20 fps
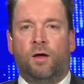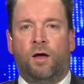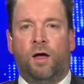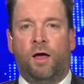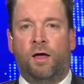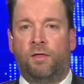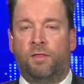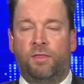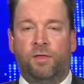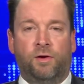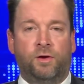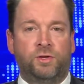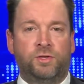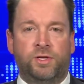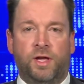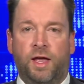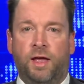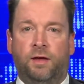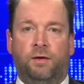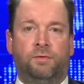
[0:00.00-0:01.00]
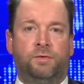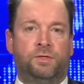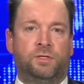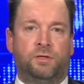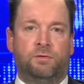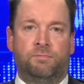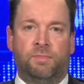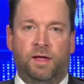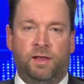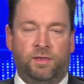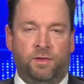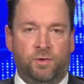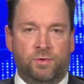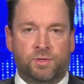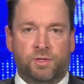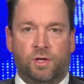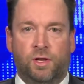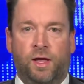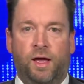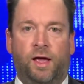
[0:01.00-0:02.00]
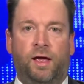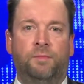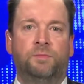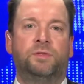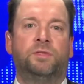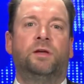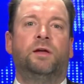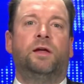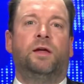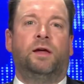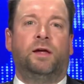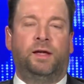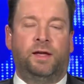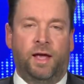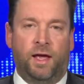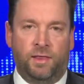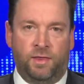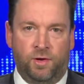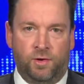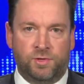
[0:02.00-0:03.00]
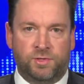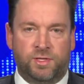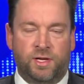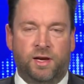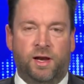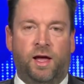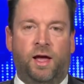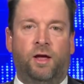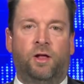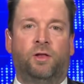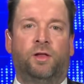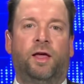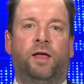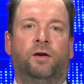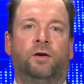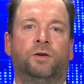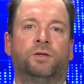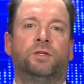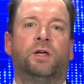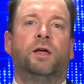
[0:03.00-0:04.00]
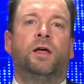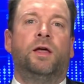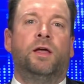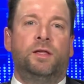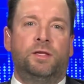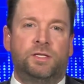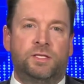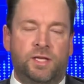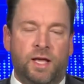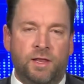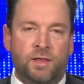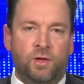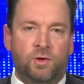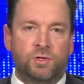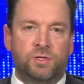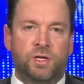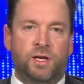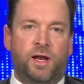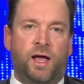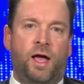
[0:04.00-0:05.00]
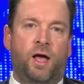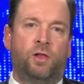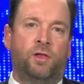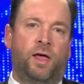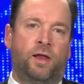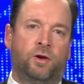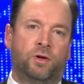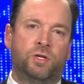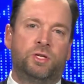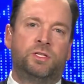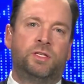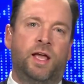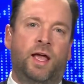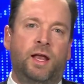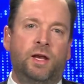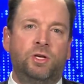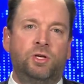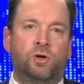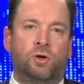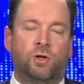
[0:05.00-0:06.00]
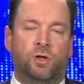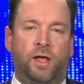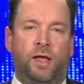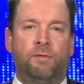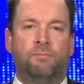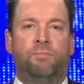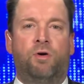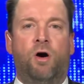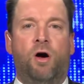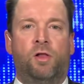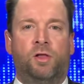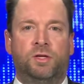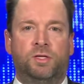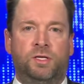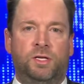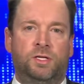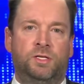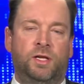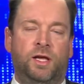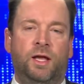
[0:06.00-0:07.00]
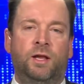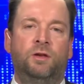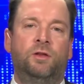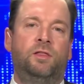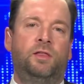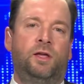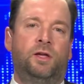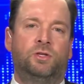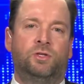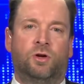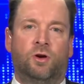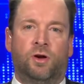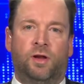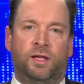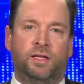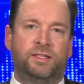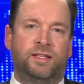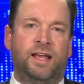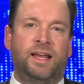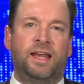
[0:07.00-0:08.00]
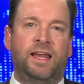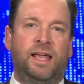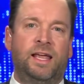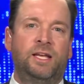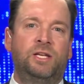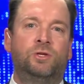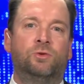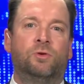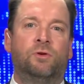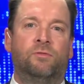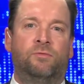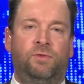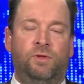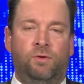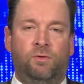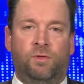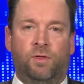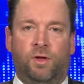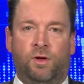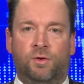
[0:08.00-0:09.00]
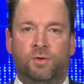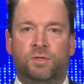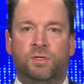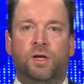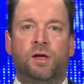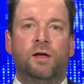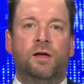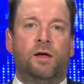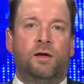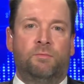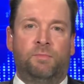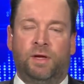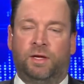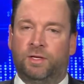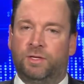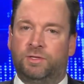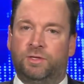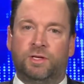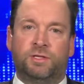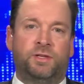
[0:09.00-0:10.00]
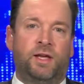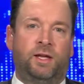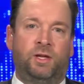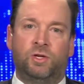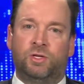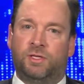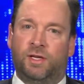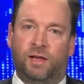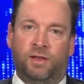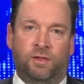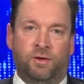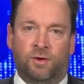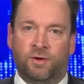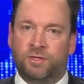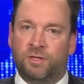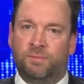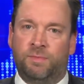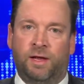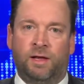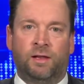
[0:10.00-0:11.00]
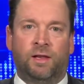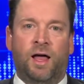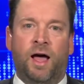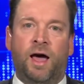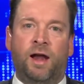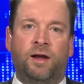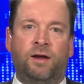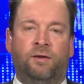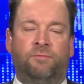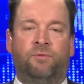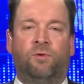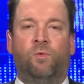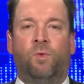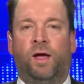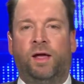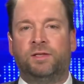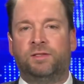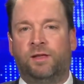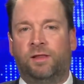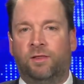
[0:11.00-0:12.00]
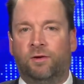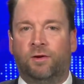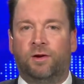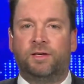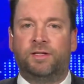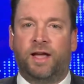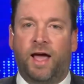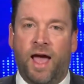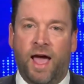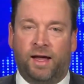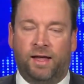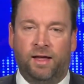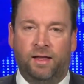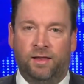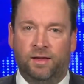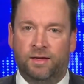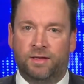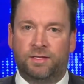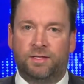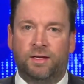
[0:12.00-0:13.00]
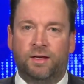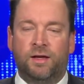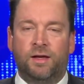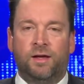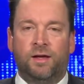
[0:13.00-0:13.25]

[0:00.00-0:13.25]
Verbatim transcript: Uh, they're saying submit those claims, Get those denial letters, send those denial letters, send your claim policies into the attorneys. They need to review those because just like you said, there's going to be a lot of different ways that they're attacking this.